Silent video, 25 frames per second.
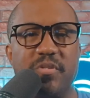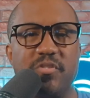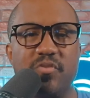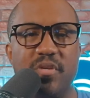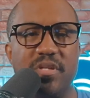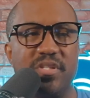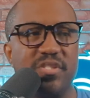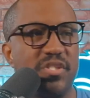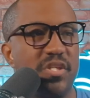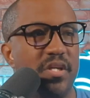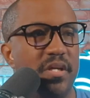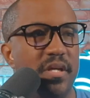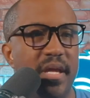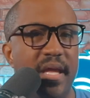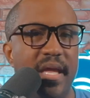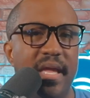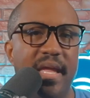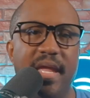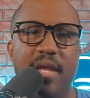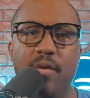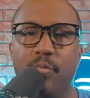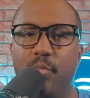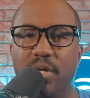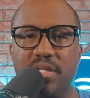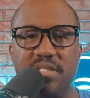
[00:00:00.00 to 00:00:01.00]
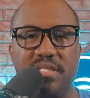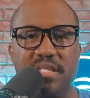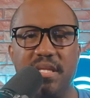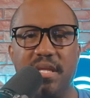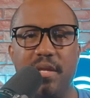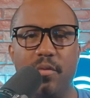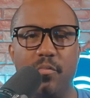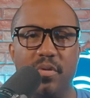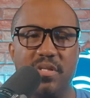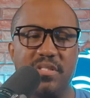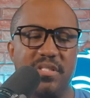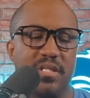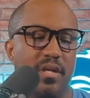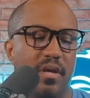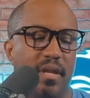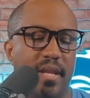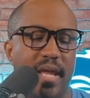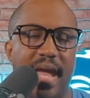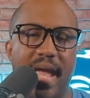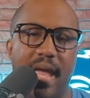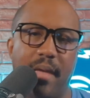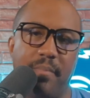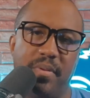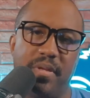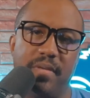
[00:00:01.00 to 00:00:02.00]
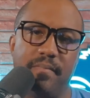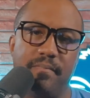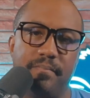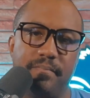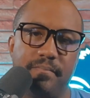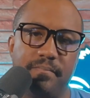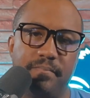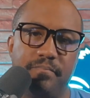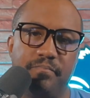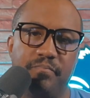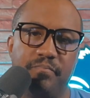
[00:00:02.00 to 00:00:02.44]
Patricia. It wasn't going to happen.